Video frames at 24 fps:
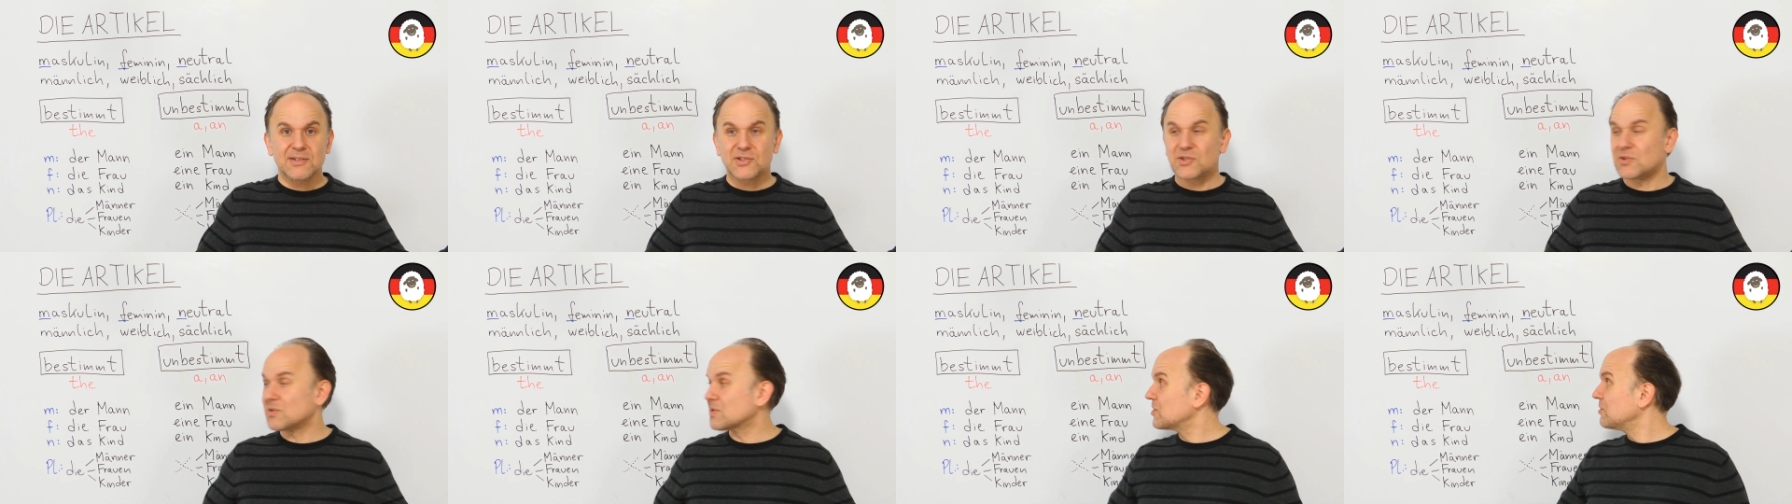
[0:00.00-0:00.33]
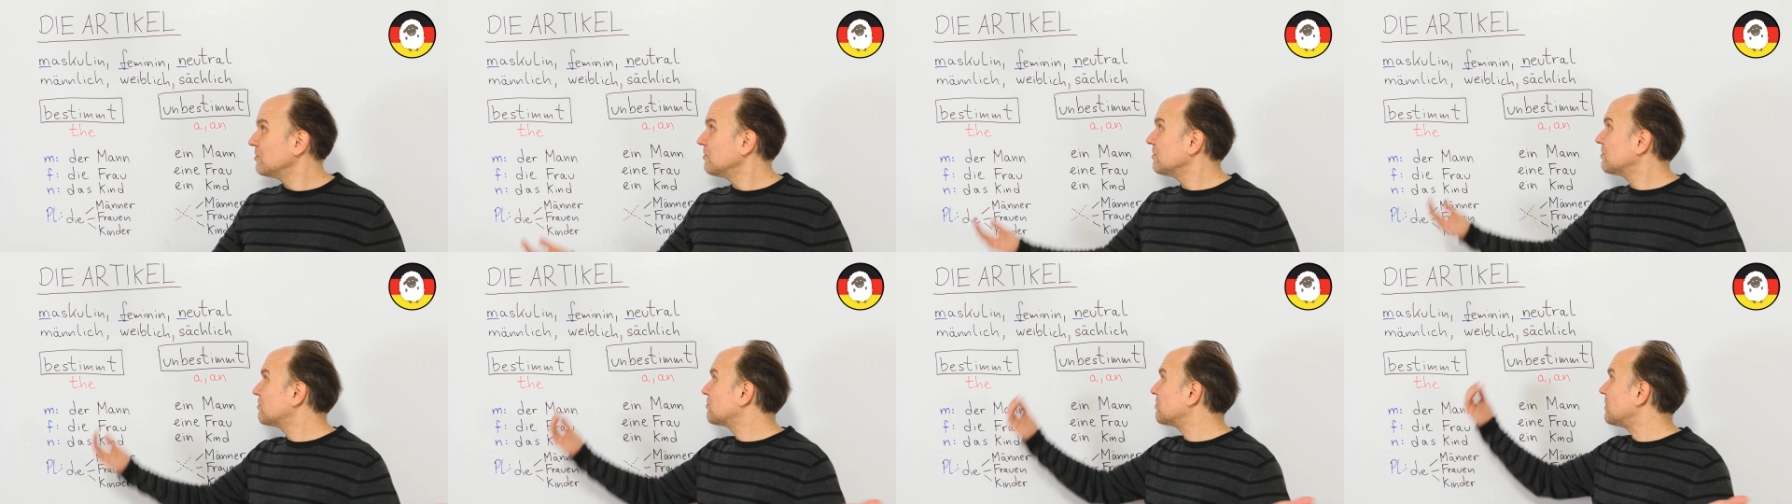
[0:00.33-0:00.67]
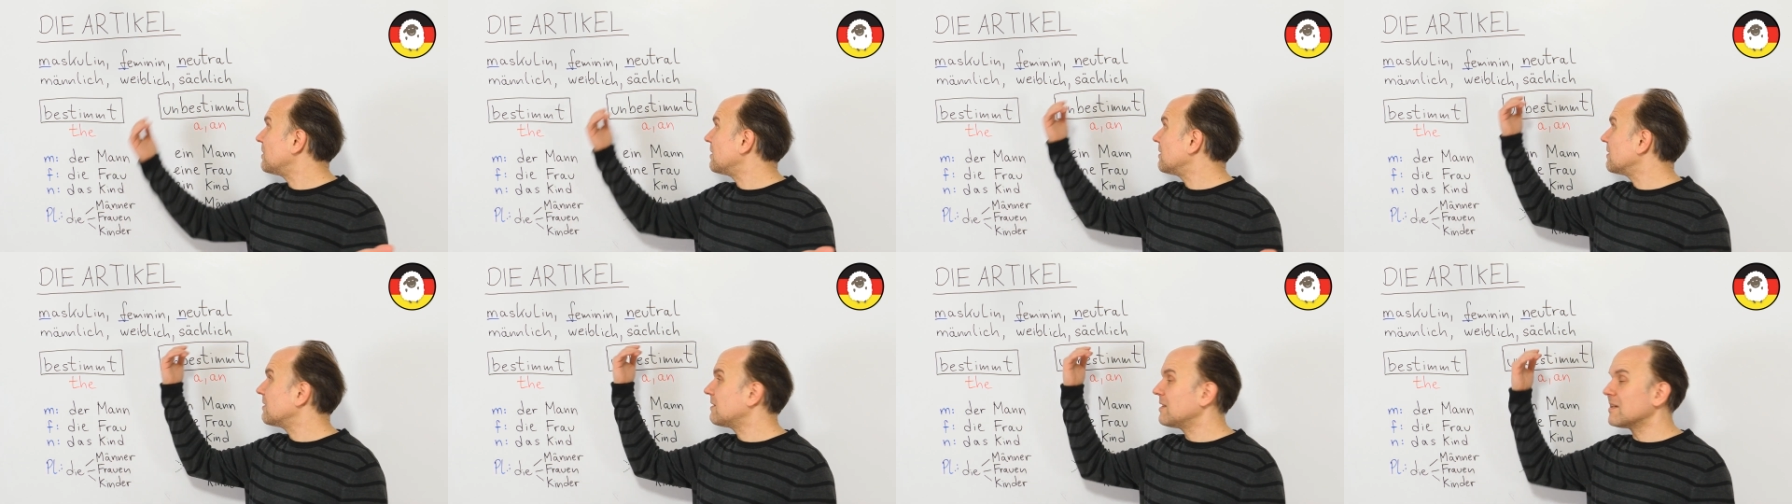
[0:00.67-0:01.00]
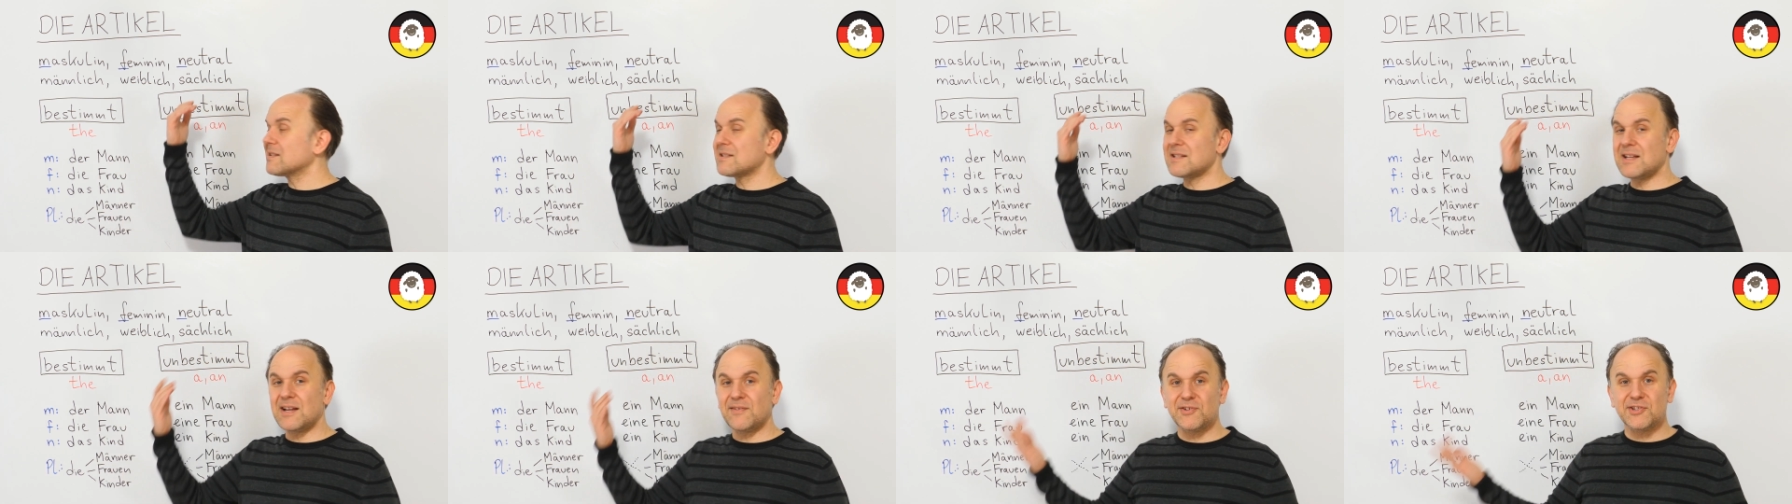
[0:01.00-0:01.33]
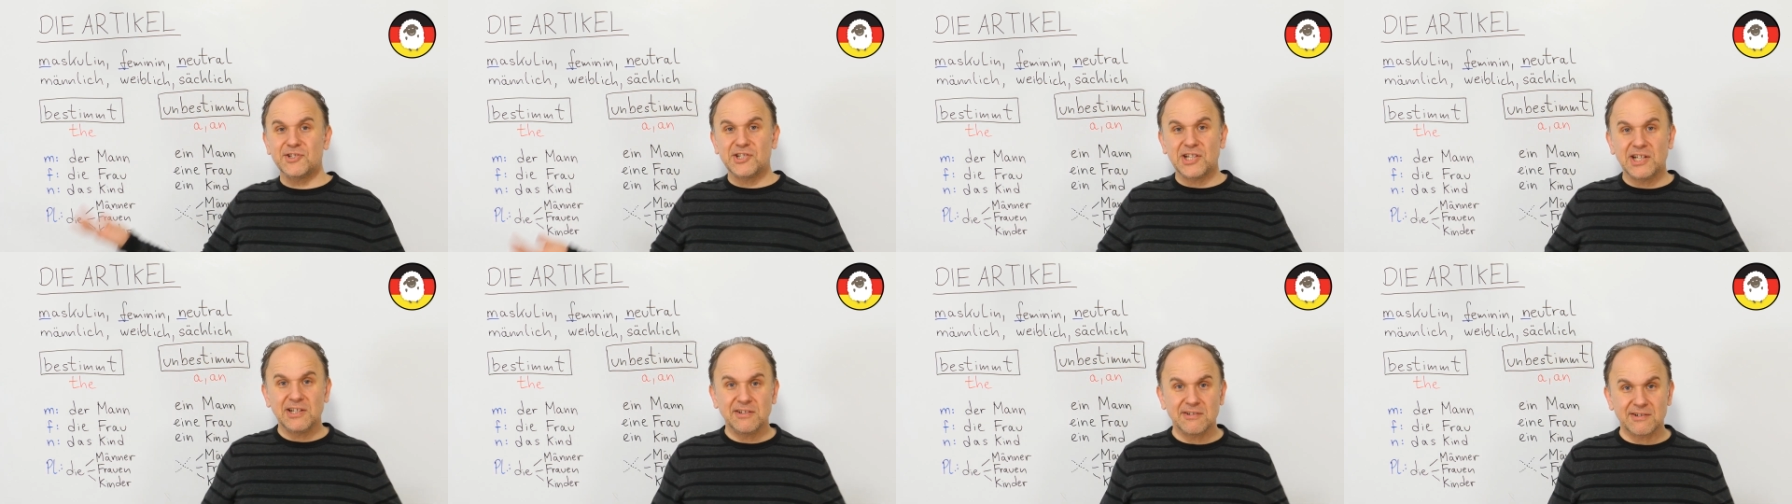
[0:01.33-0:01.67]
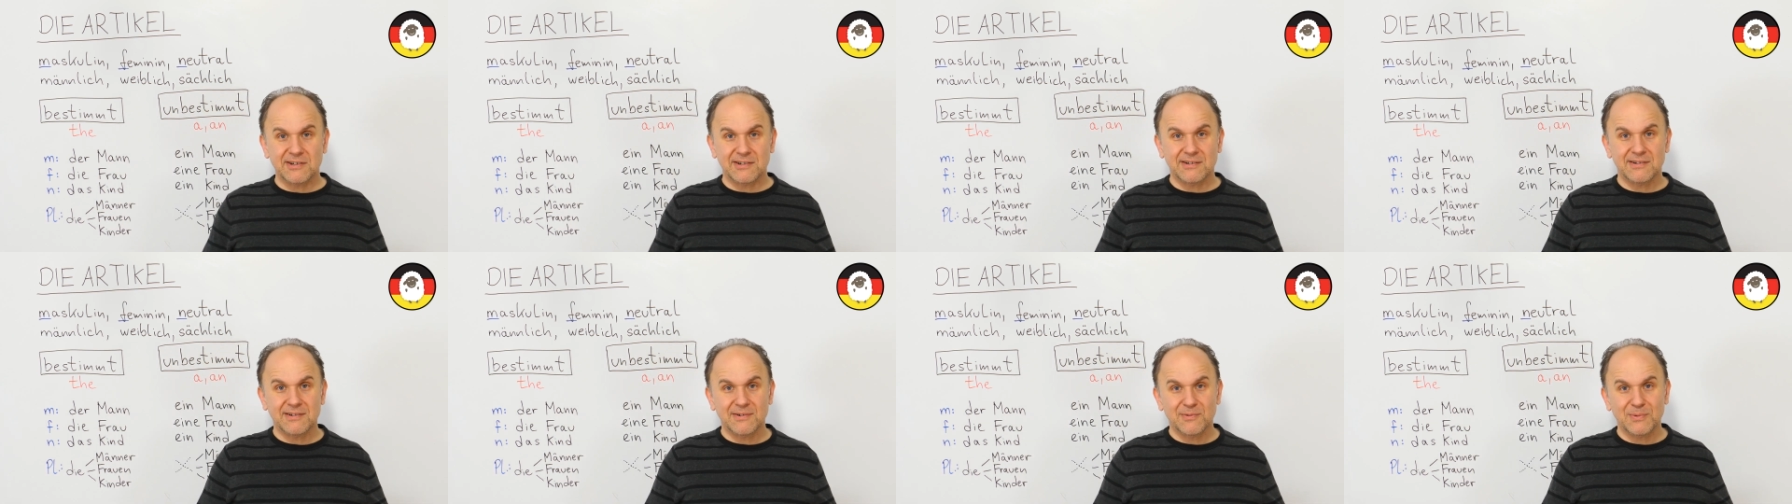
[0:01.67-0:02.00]
So it's neutral, it doesn't have a
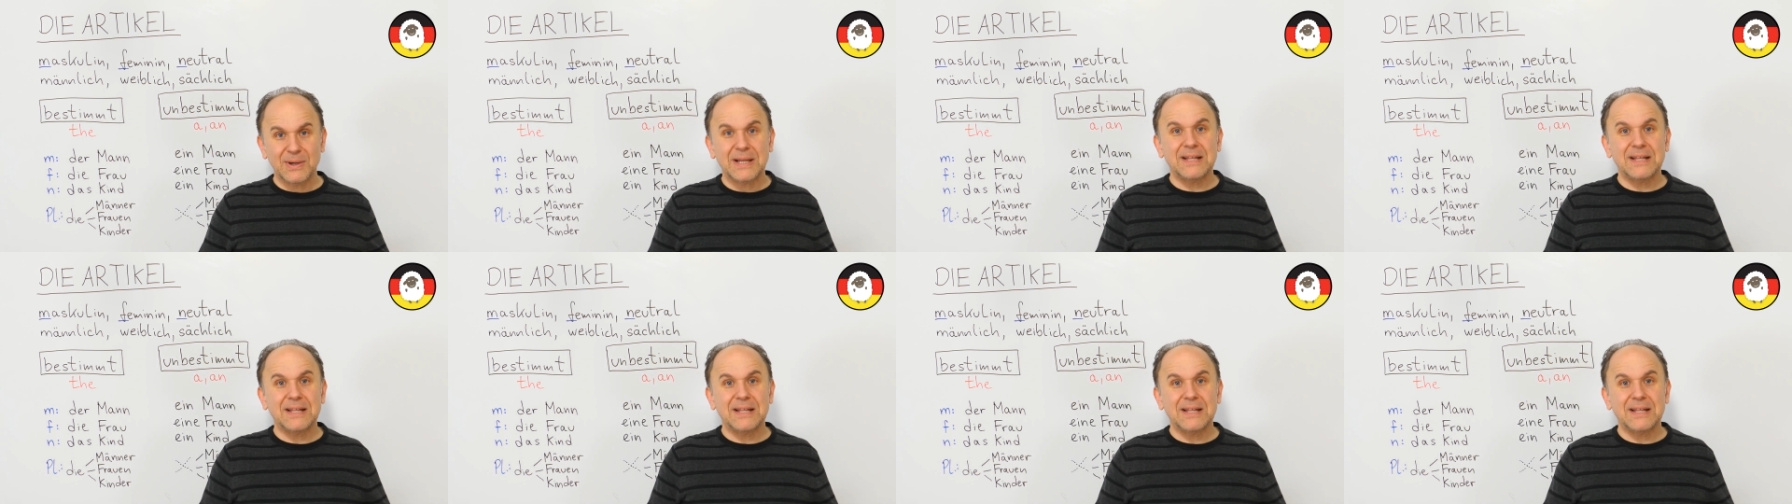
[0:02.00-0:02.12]
gender.